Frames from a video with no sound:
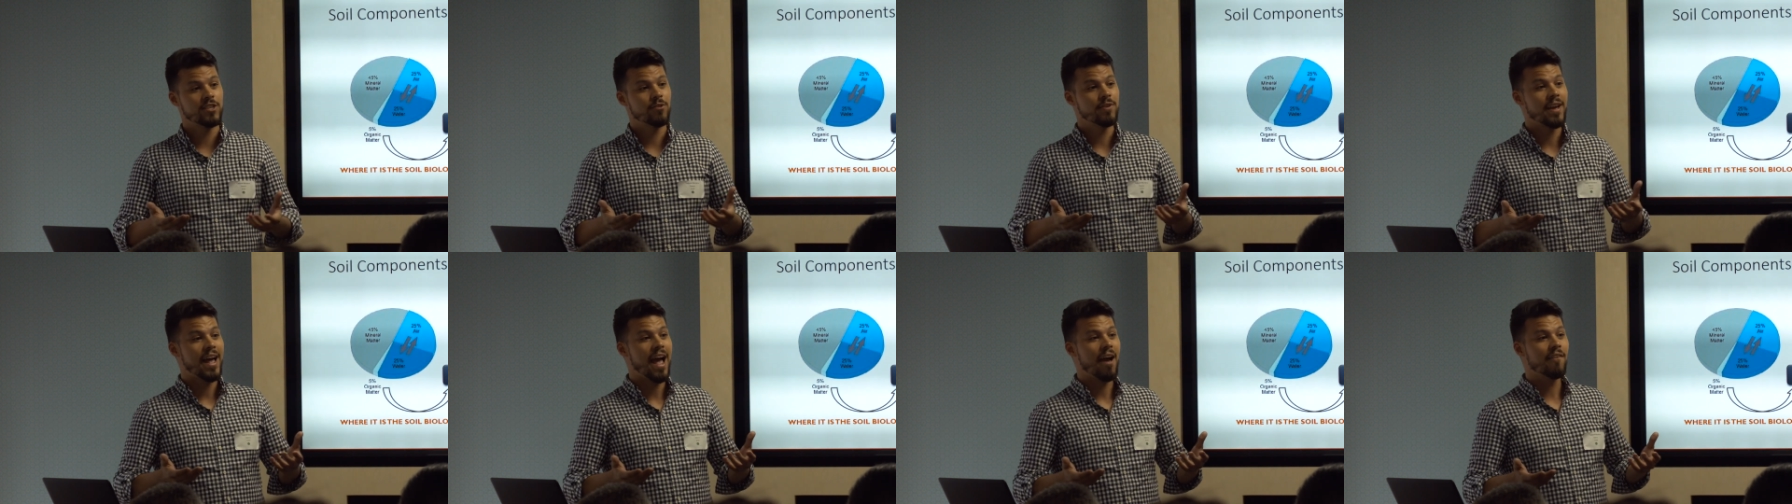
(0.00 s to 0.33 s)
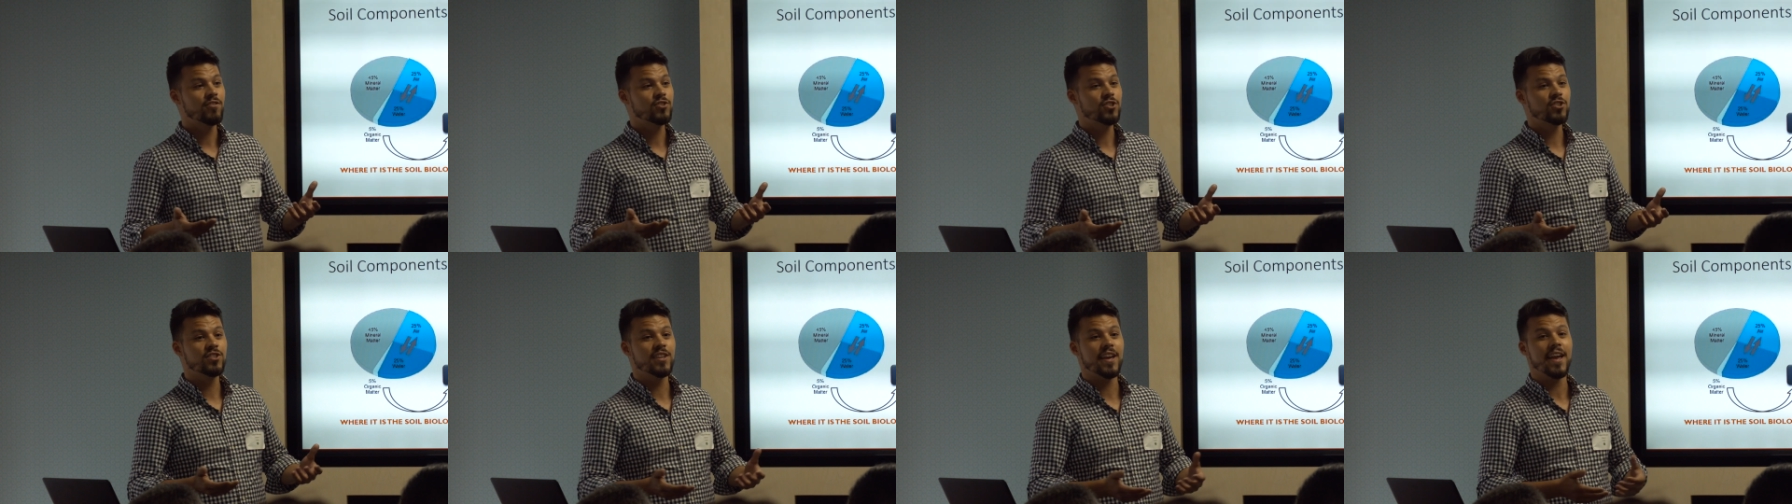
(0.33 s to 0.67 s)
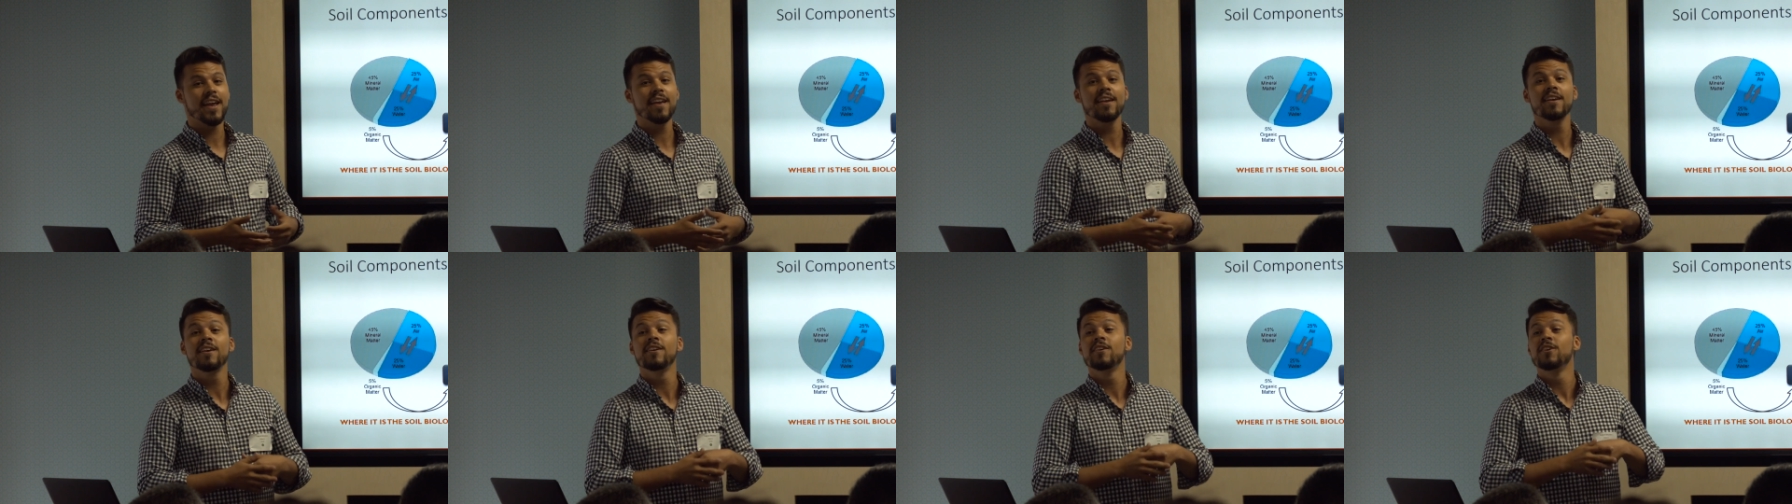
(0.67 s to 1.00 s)
that we have
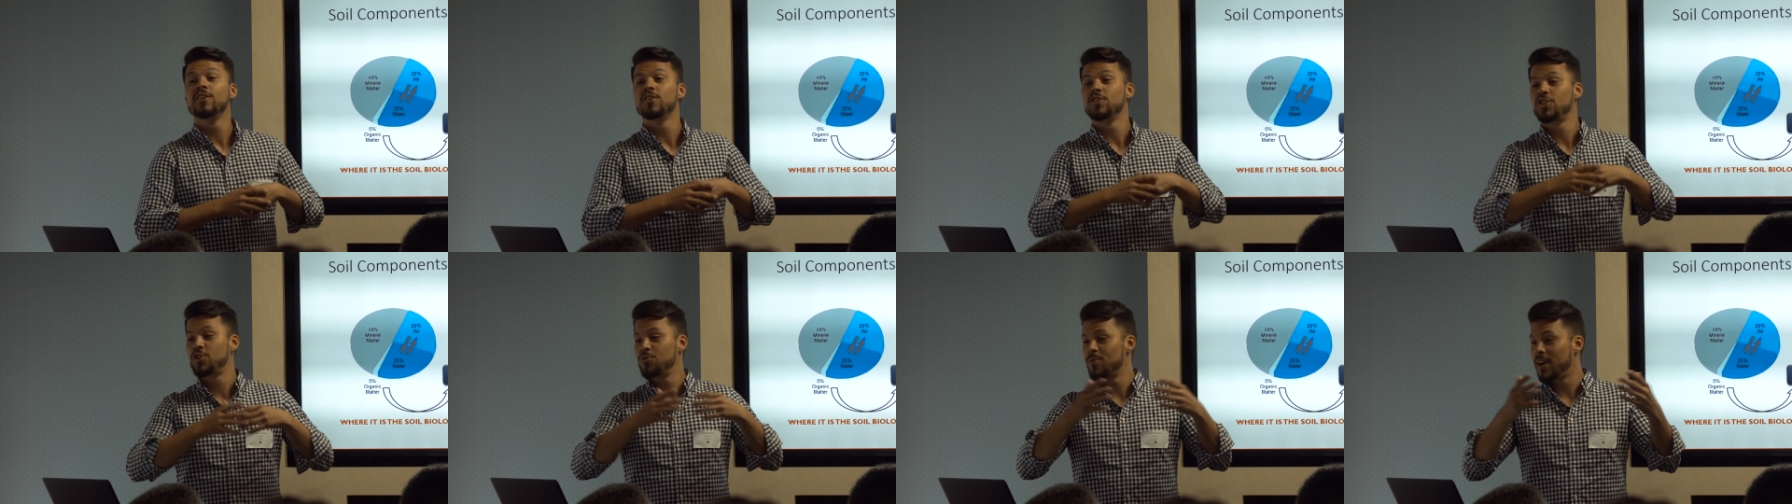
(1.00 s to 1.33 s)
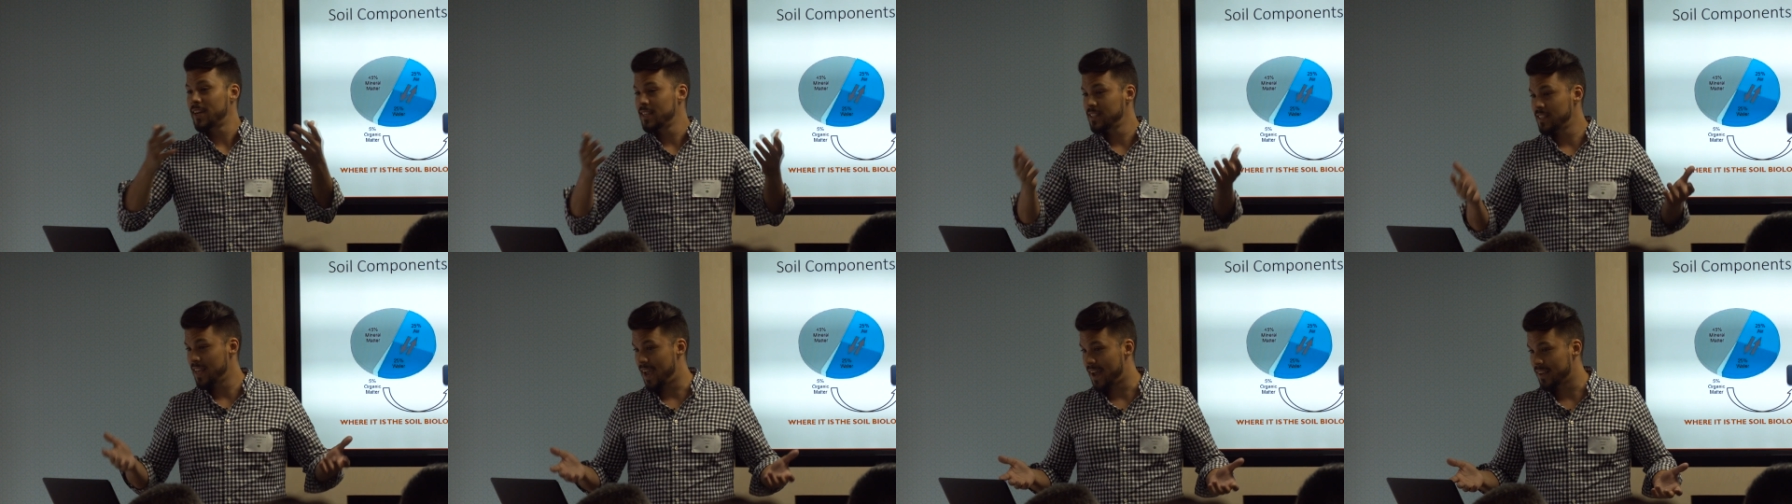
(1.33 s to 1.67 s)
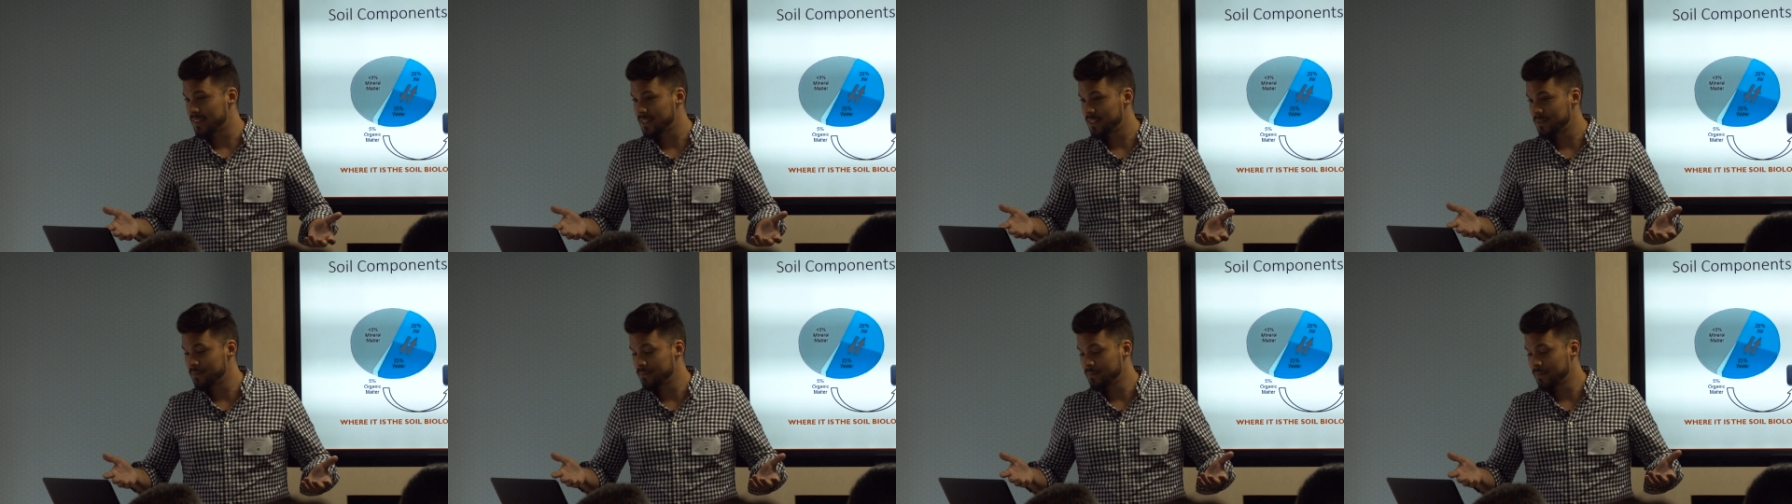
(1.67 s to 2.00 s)
today to
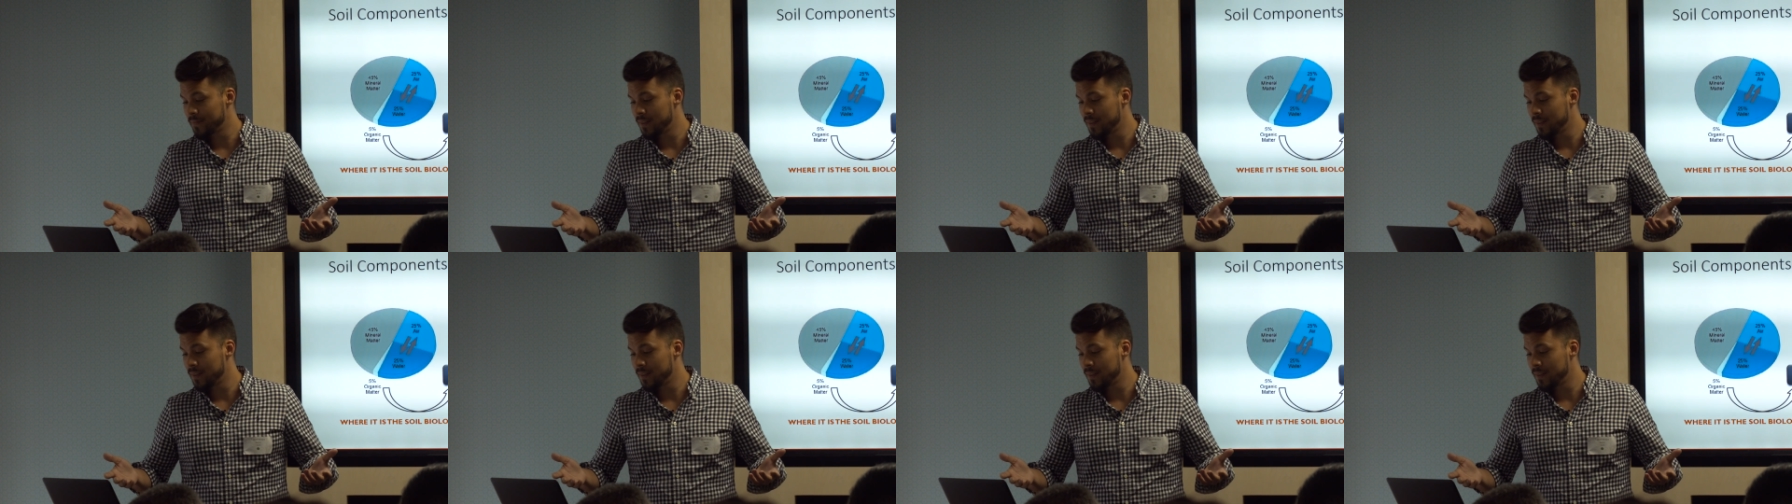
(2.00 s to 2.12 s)
access.